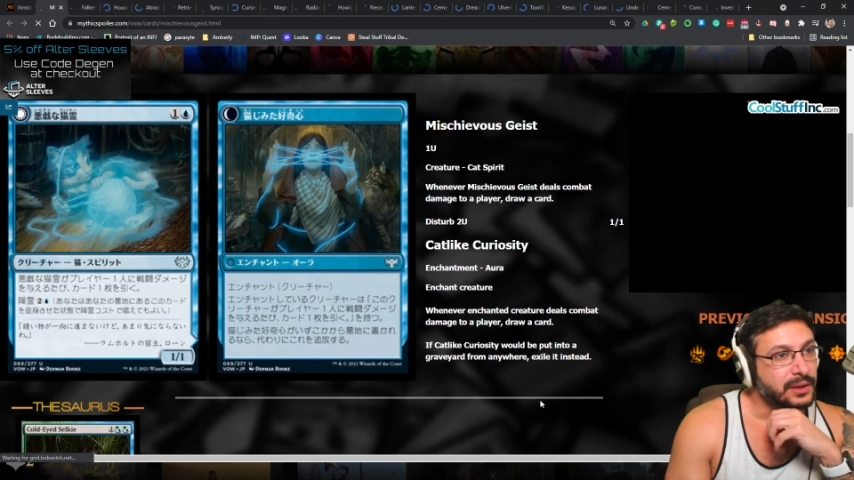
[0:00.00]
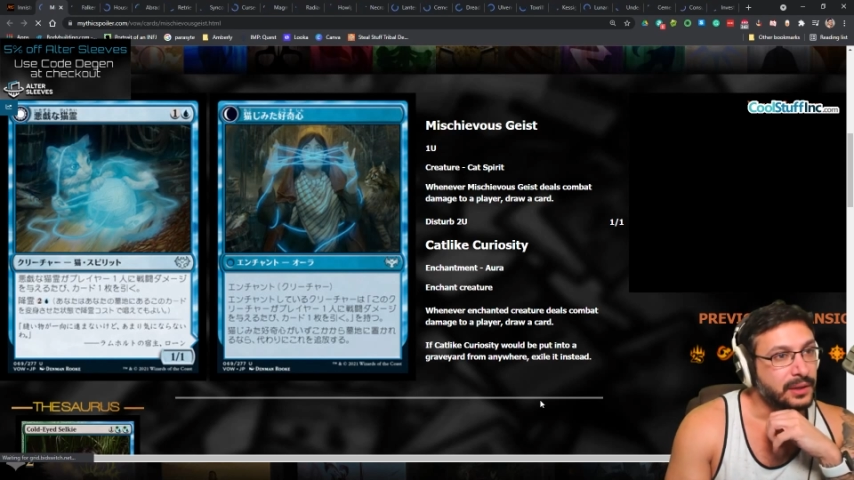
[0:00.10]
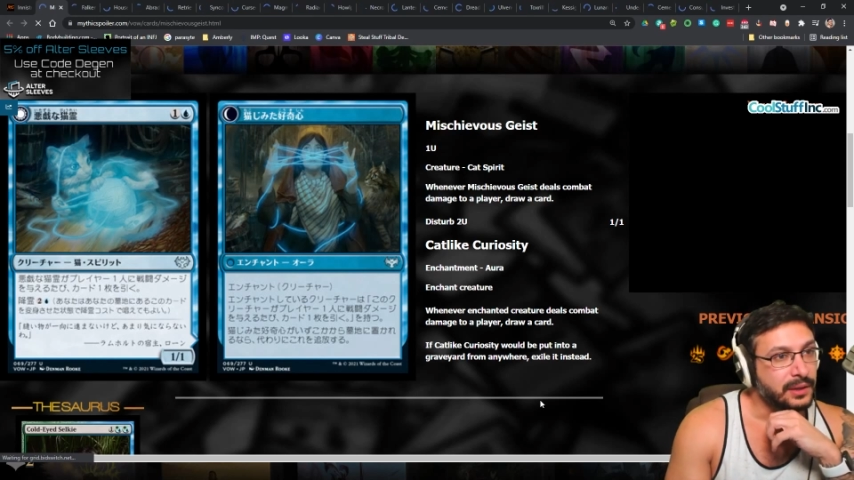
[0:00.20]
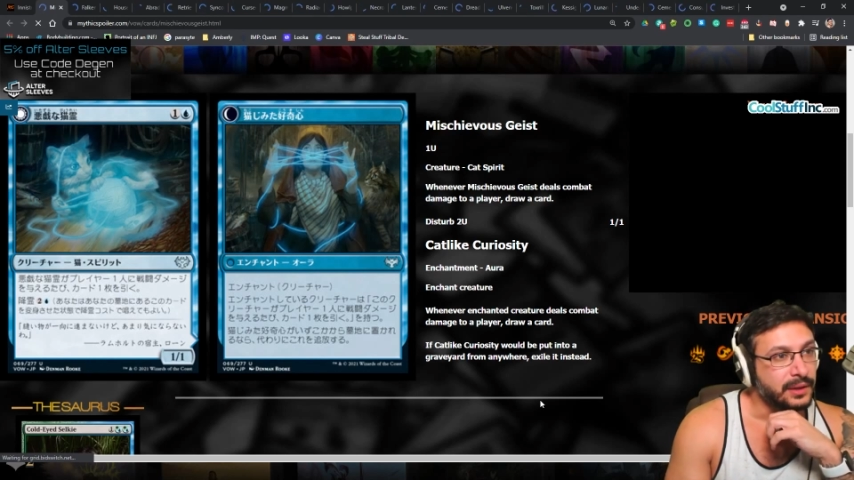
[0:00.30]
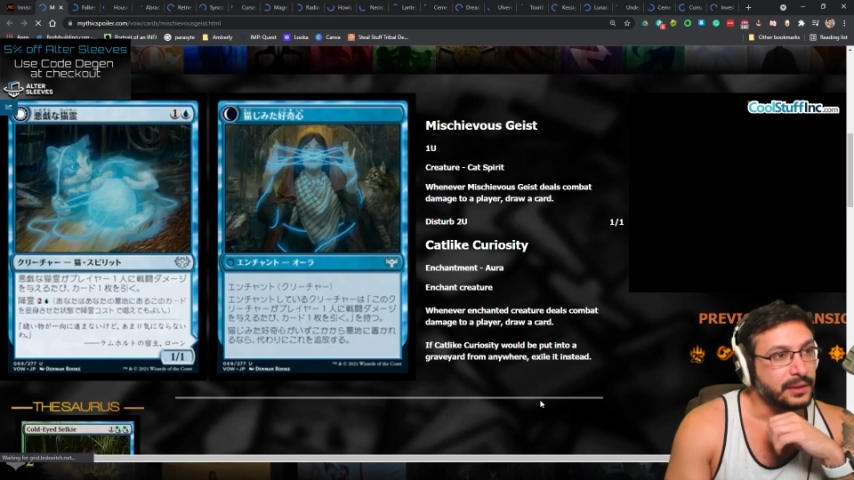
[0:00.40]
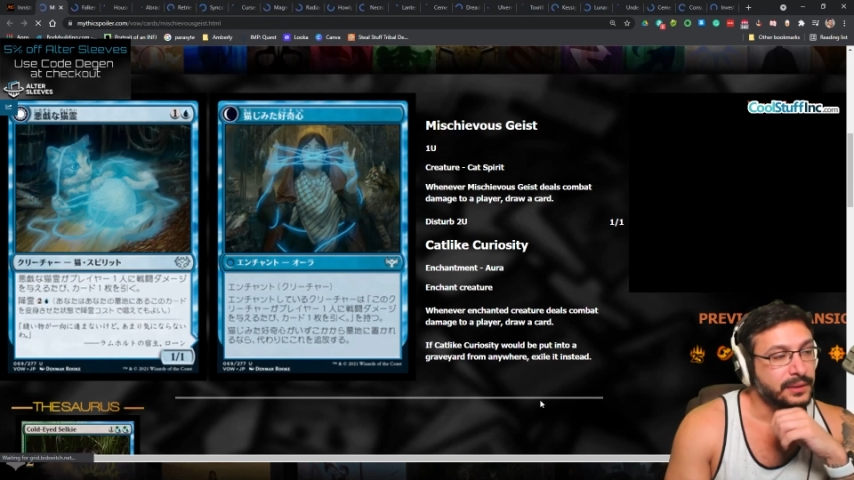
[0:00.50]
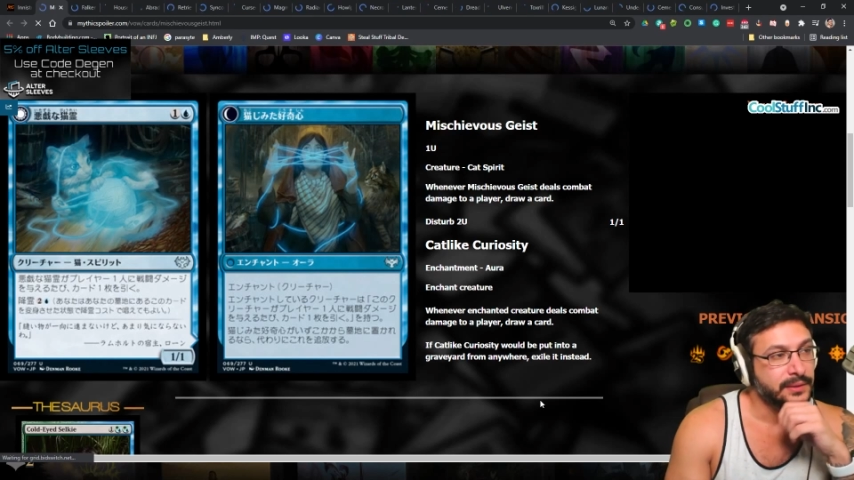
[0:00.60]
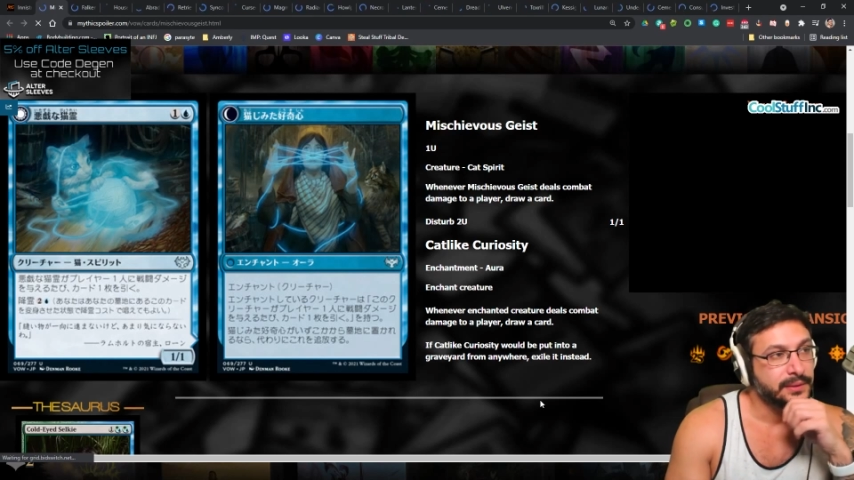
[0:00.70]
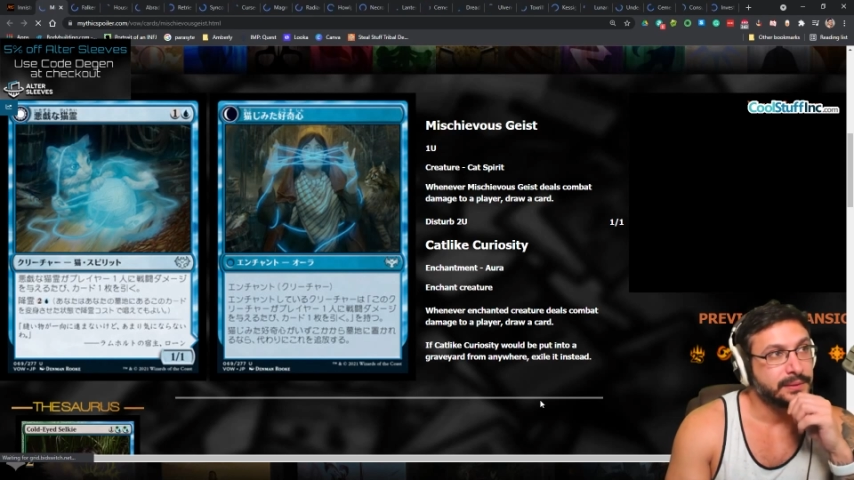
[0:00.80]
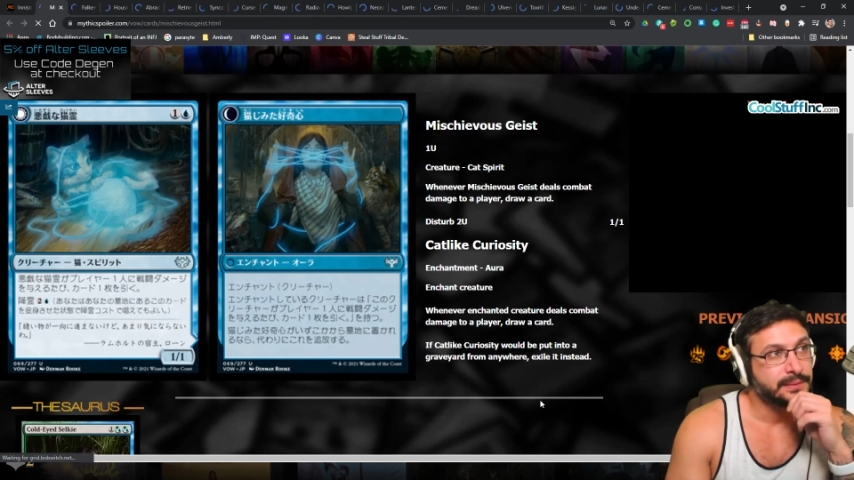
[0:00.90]
card.
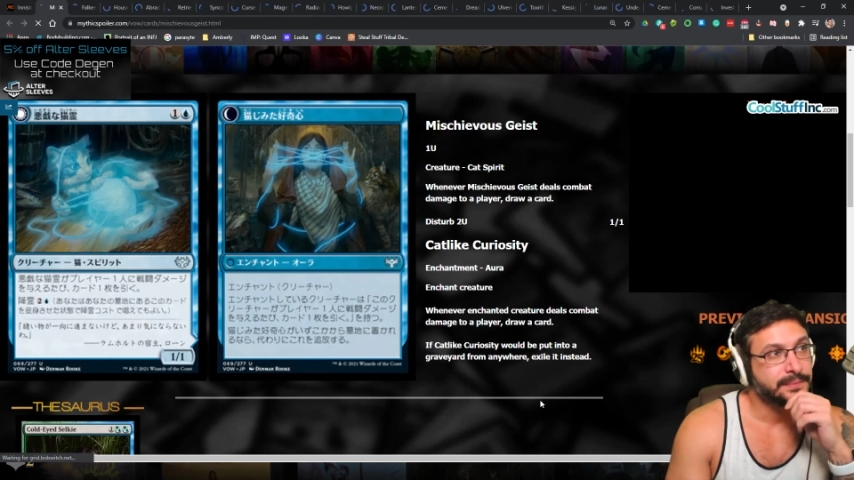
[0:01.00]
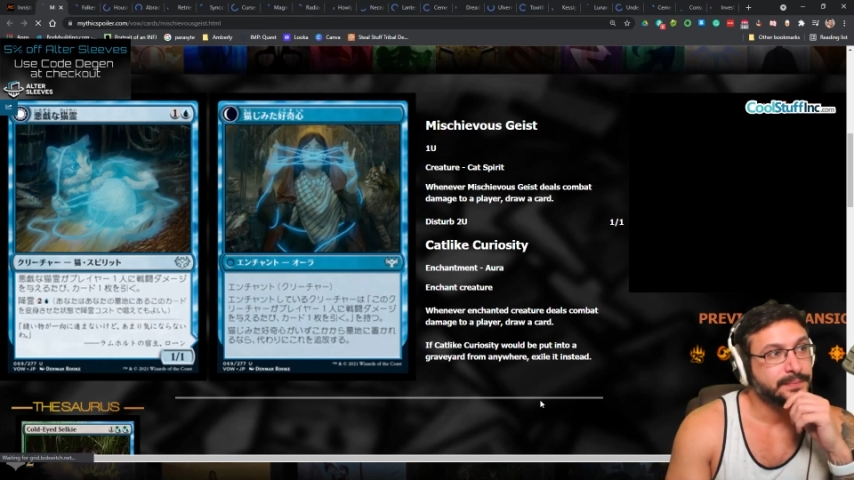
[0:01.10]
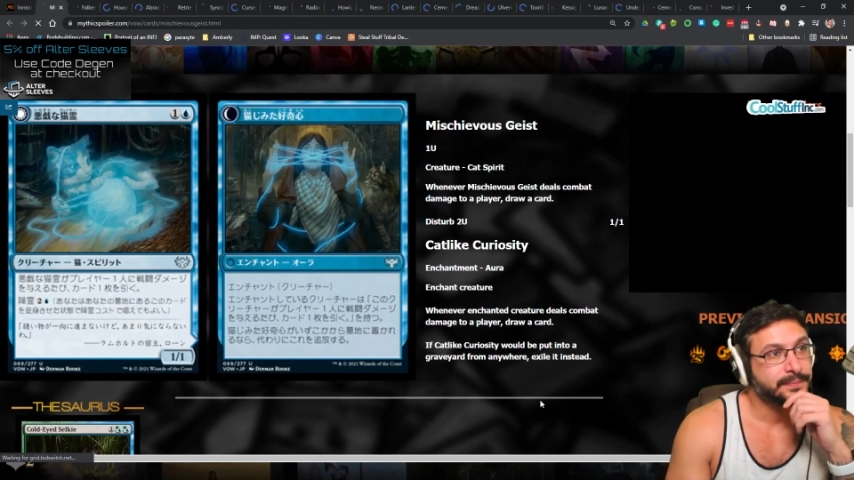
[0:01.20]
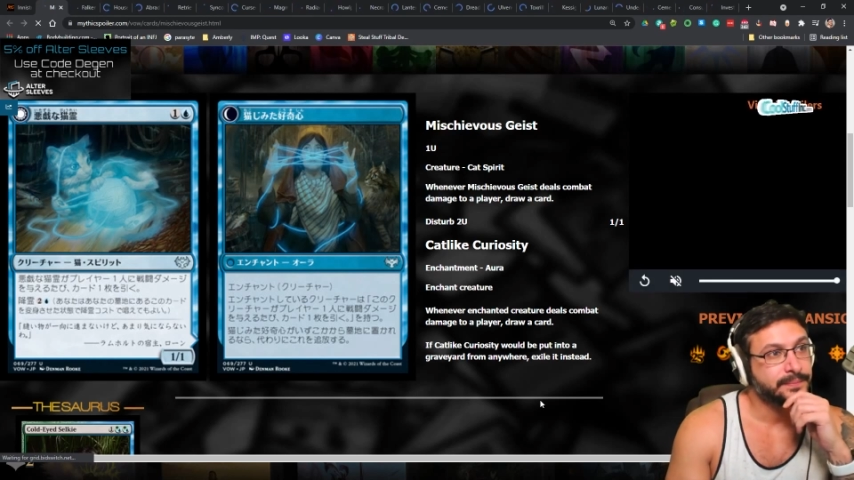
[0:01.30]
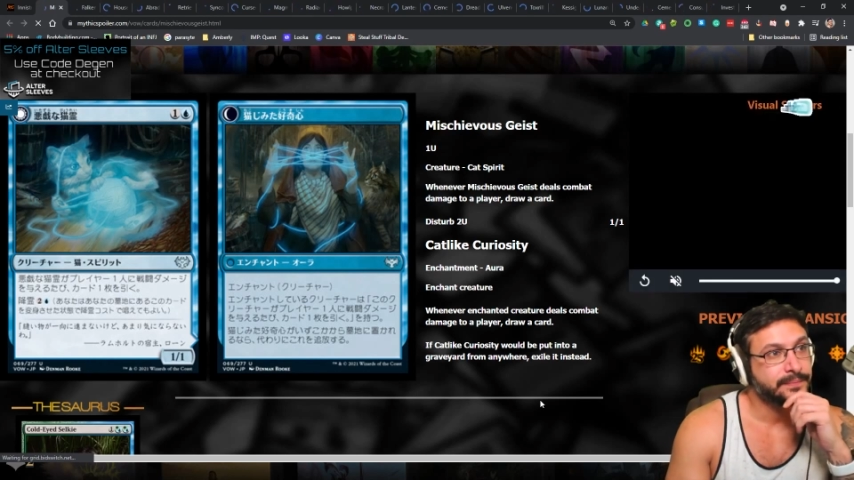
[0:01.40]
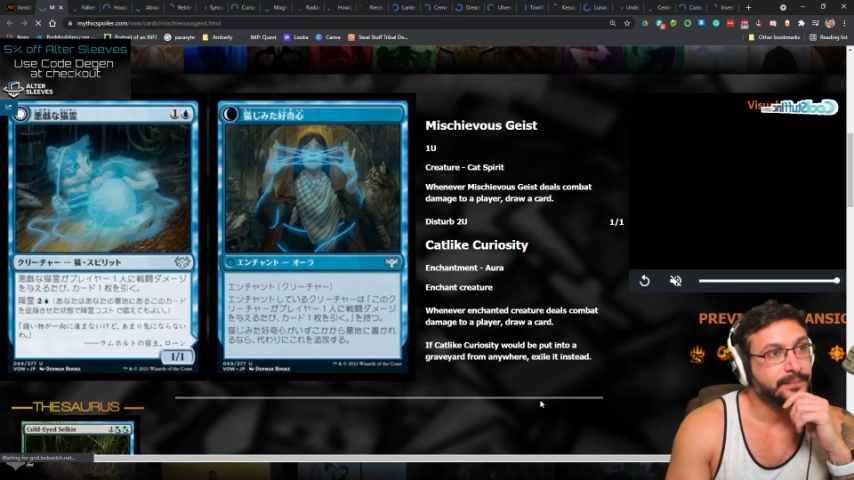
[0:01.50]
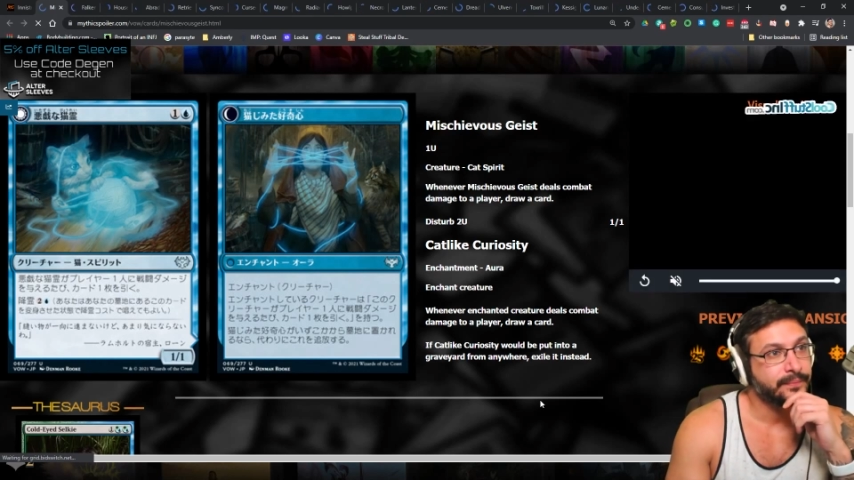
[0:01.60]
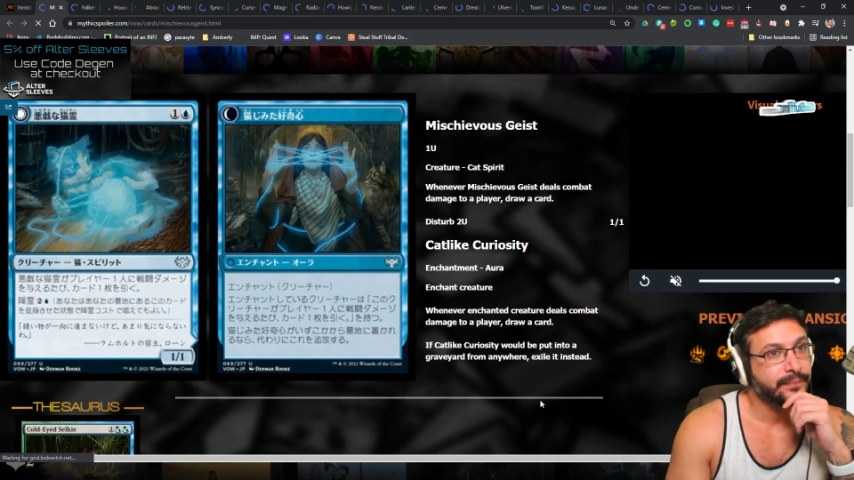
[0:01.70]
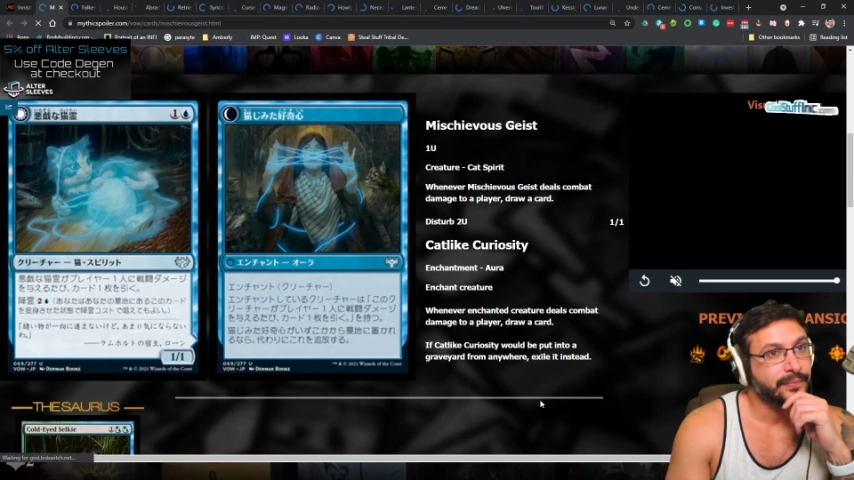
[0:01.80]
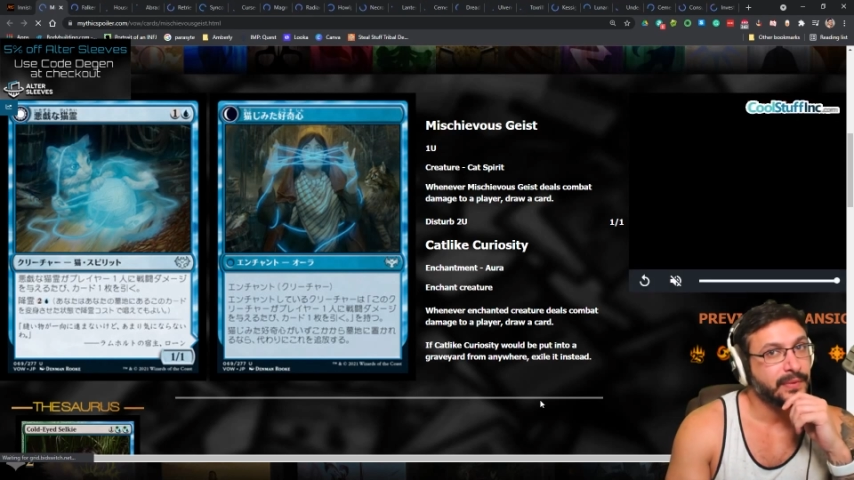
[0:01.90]

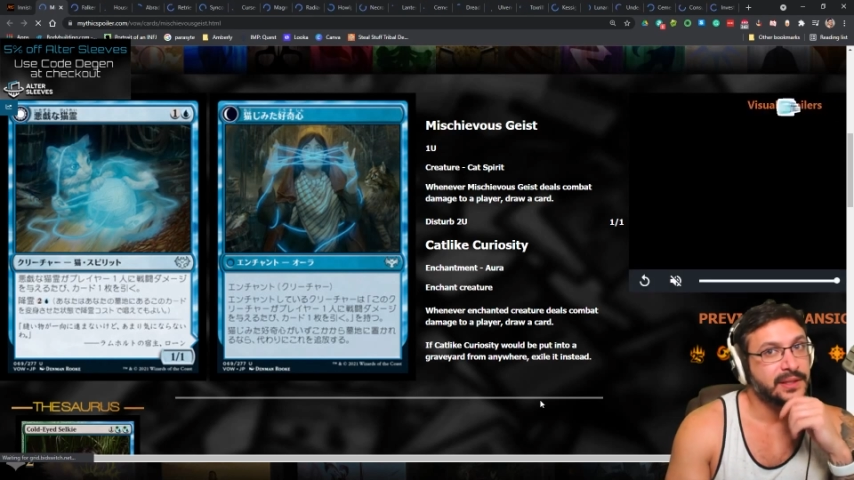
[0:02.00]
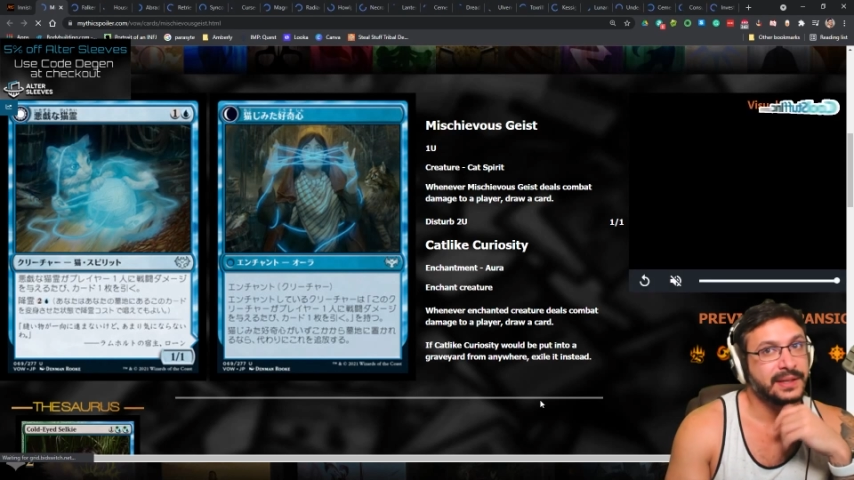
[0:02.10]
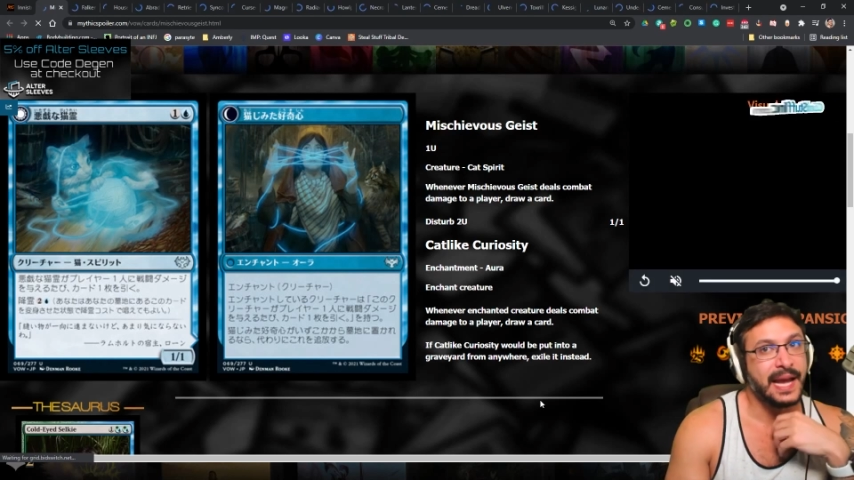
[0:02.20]
It's